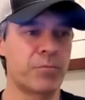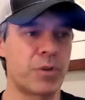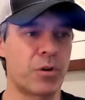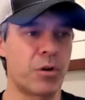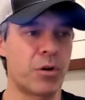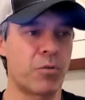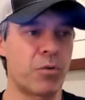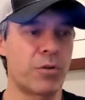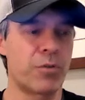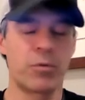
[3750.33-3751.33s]
are
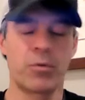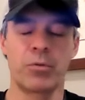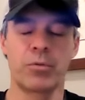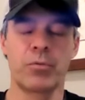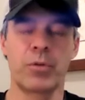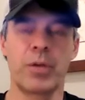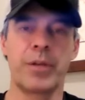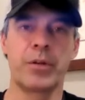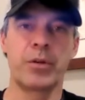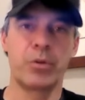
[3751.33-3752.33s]
wonderful
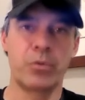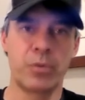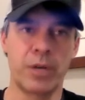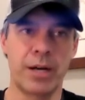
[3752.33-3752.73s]
women who